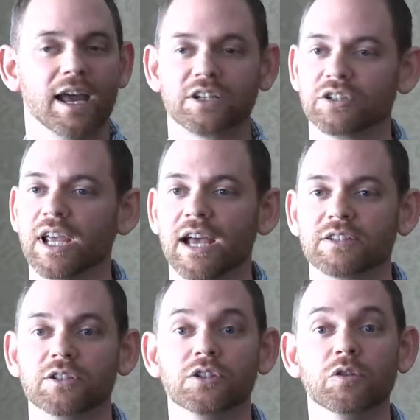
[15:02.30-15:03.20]
actually has
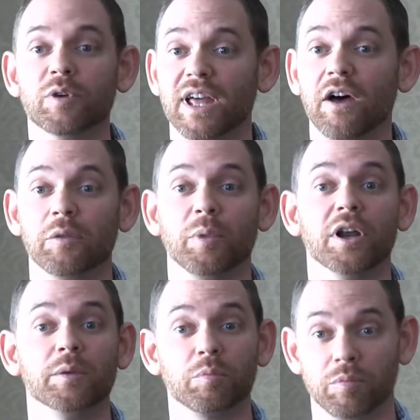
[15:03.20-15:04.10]
to do with how the
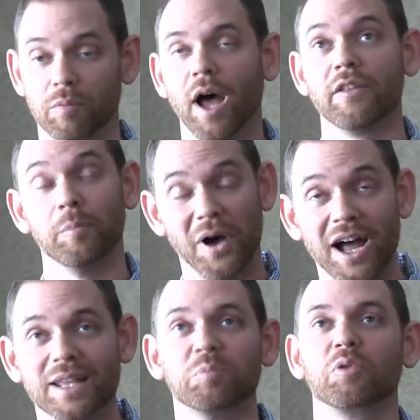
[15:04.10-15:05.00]

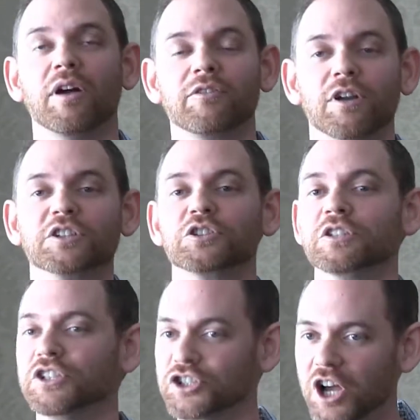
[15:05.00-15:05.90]
body
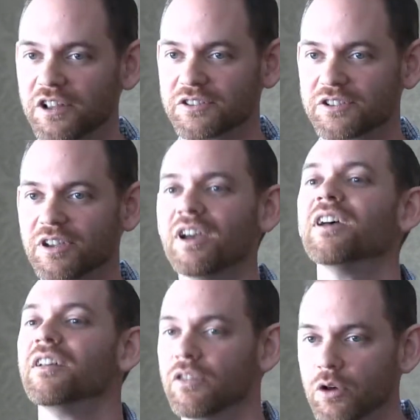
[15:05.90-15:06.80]
preferentially shunts
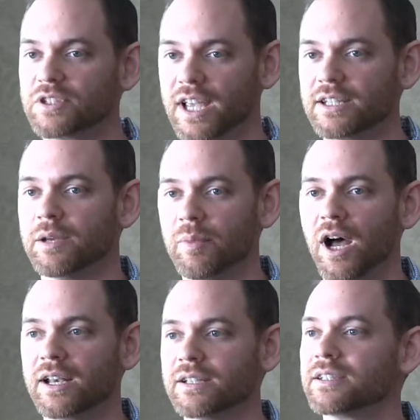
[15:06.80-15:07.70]
those
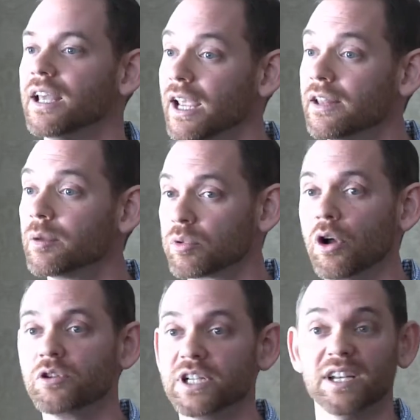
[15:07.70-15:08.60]
antibodies and the
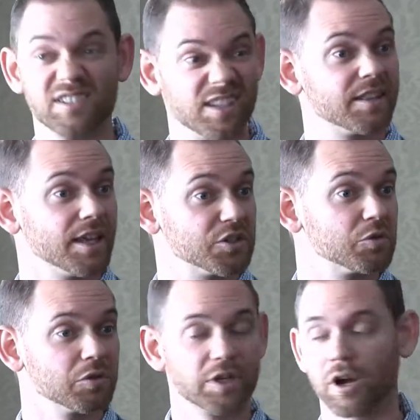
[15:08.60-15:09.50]
proteins that they
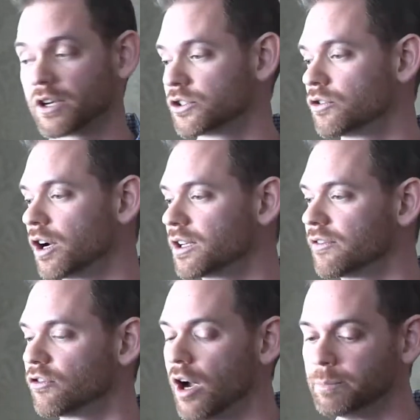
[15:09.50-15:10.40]
truly are constructed
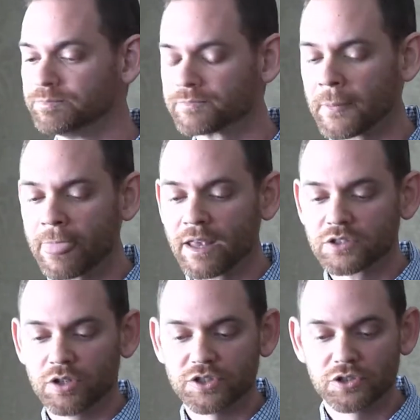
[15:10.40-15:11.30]
from.
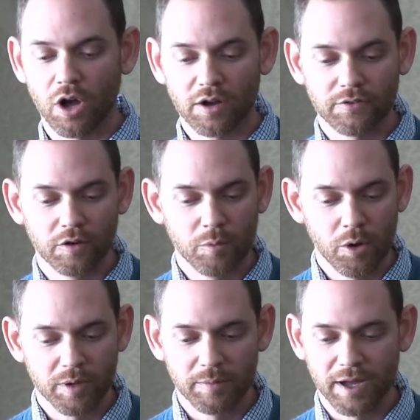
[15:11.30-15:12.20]
So let's talk for a
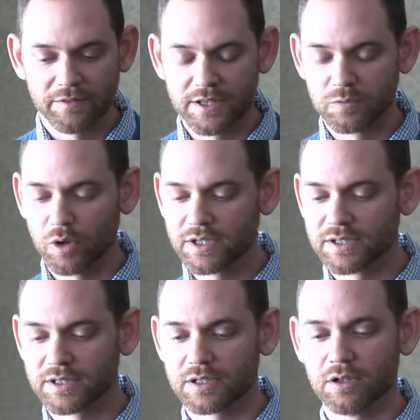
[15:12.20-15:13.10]
moment about this. What
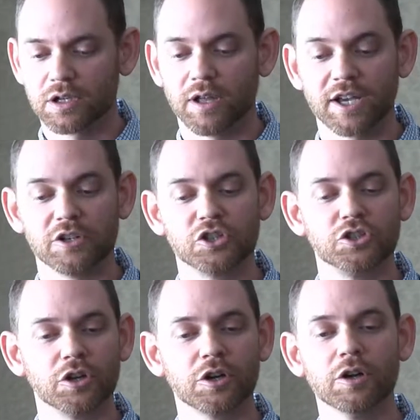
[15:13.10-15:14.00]
does this look like?
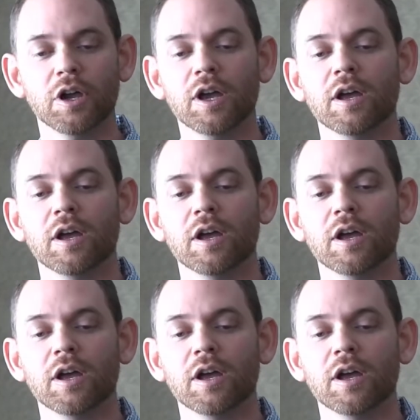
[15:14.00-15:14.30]
Sugar